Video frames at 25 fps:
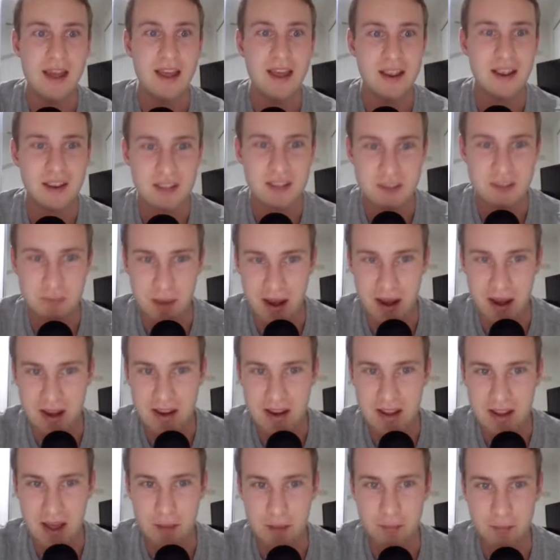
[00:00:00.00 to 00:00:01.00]

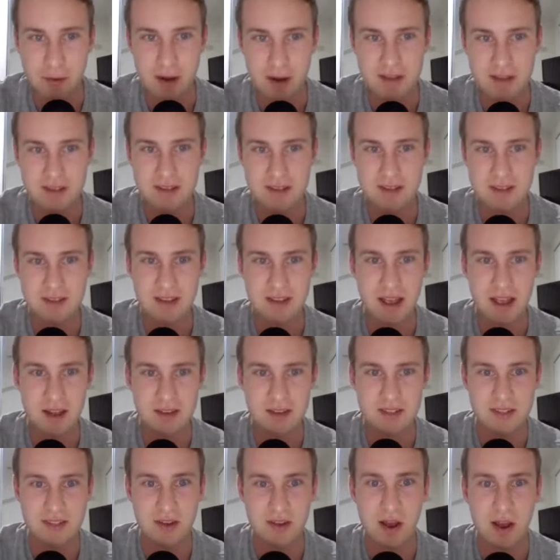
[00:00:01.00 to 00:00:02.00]
expanding our presence
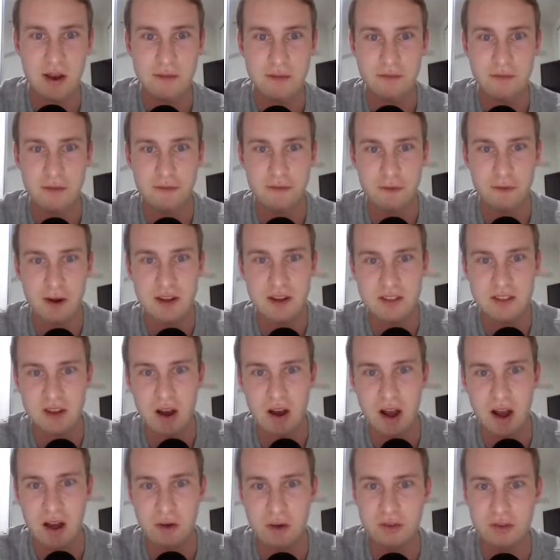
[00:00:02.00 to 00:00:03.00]
outside of the freezer
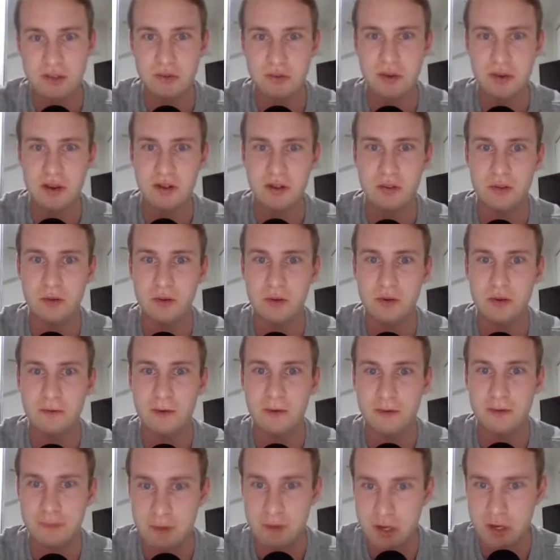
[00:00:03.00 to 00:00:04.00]
aisle to include
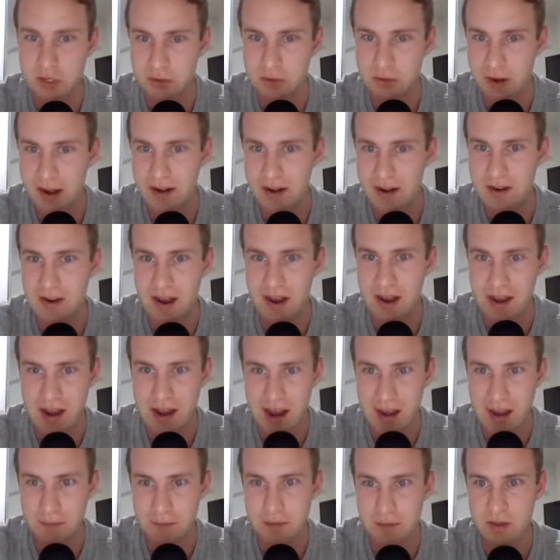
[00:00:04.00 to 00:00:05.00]
refrigerated and
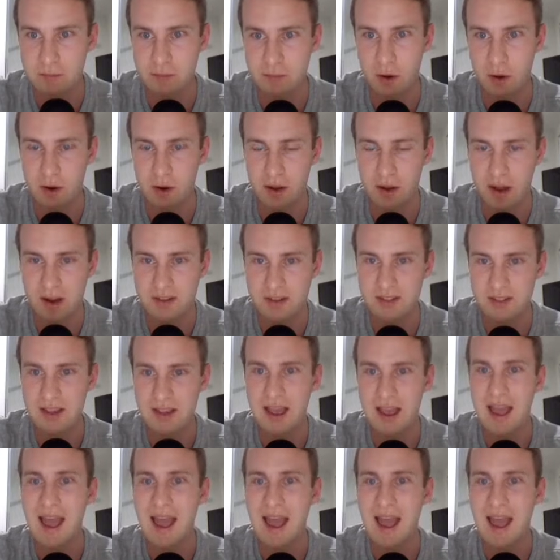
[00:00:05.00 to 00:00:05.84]
ambient products,